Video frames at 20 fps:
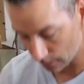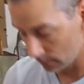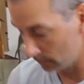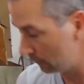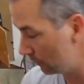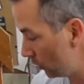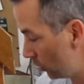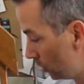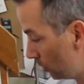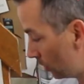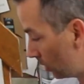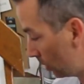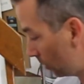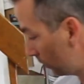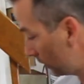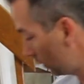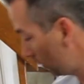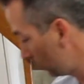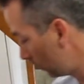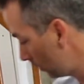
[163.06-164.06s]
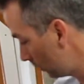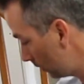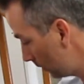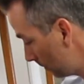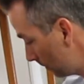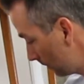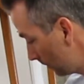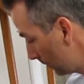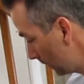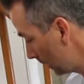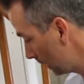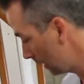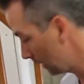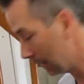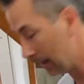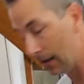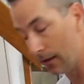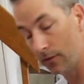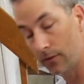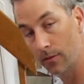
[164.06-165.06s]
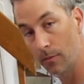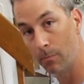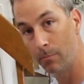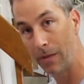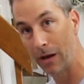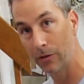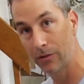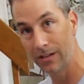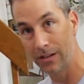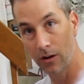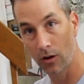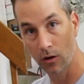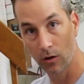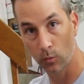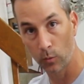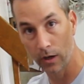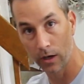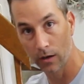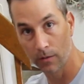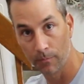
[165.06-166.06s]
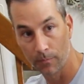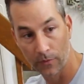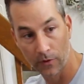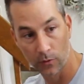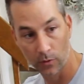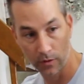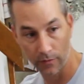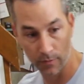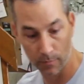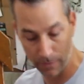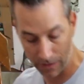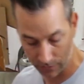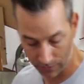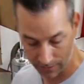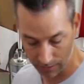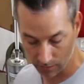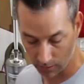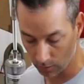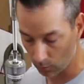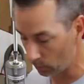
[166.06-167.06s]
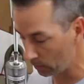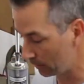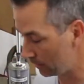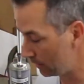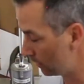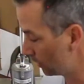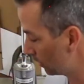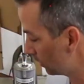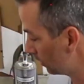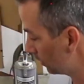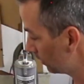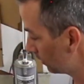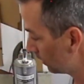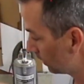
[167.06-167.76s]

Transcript: of new hoses and some mounting hardware. We have the mounting hardware here